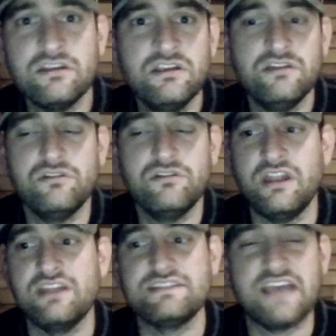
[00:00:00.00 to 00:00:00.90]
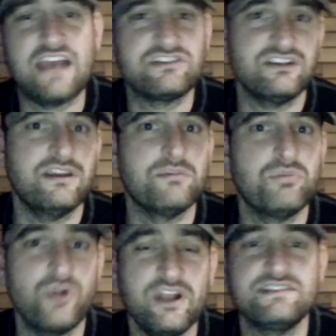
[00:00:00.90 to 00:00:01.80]
And it's actually a
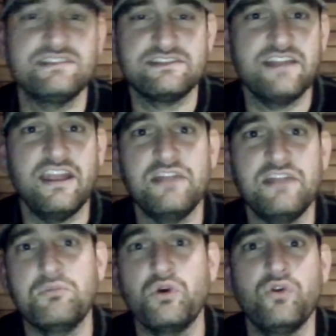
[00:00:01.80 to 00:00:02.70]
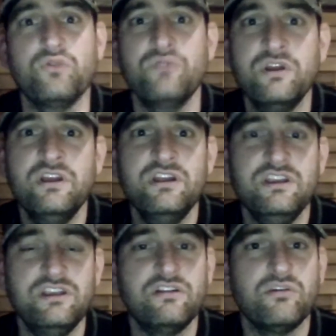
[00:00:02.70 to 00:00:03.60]
pretty sustainable,
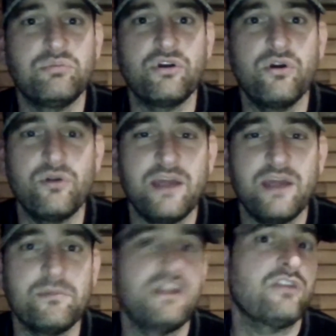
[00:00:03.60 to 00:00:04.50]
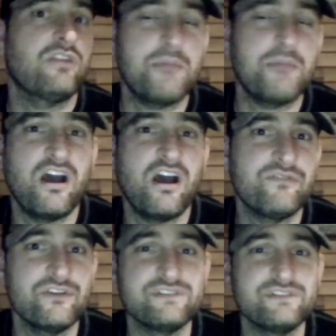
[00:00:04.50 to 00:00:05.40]
you know, program in a crap
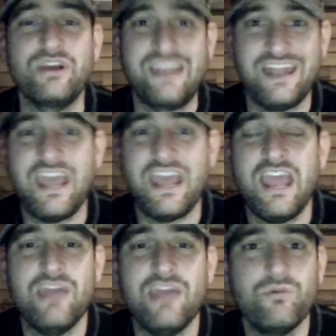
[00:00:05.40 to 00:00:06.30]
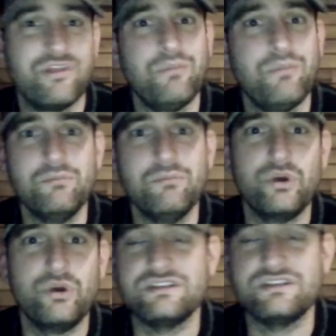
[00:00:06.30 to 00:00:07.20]
conference, but can hang with the big
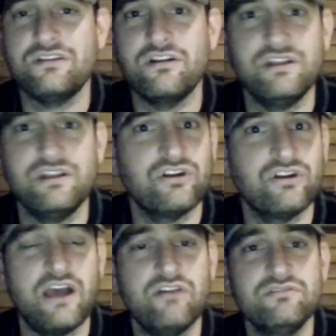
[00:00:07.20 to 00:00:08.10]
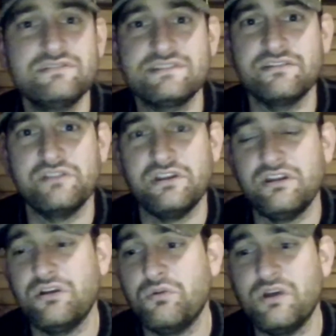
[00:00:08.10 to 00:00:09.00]
boys year in, year out. So, you know
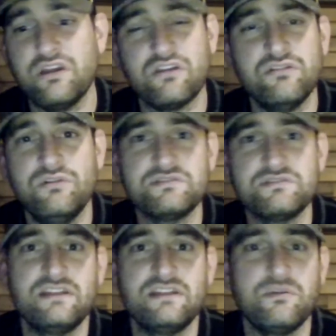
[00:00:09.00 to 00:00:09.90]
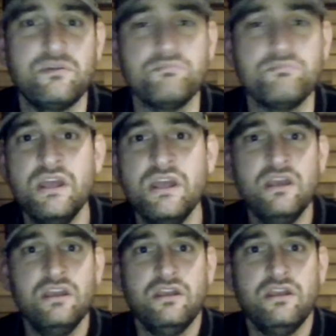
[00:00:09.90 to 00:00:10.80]
what, kudos to him,
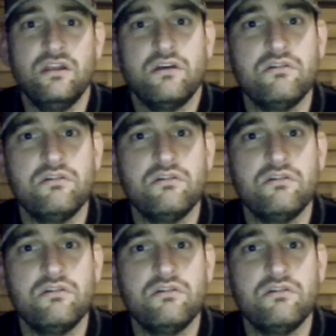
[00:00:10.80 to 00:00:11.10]
you know.